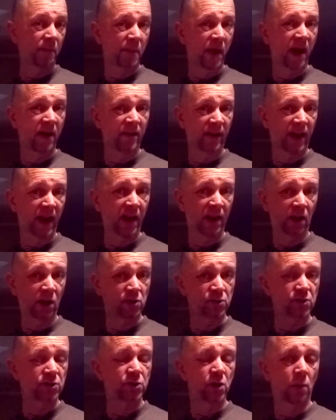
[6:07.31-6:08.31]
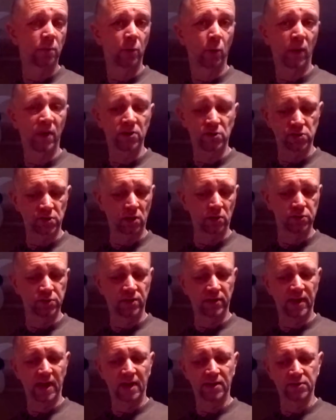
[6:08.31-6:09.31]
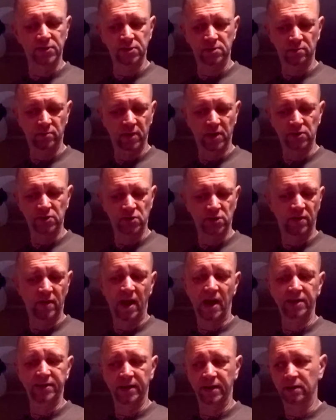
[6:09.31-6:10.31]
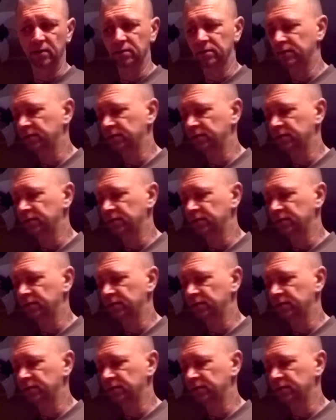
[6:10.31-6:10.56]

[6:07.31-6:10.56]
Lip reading: better again because they stop the wind chill to the hands, which are ideal.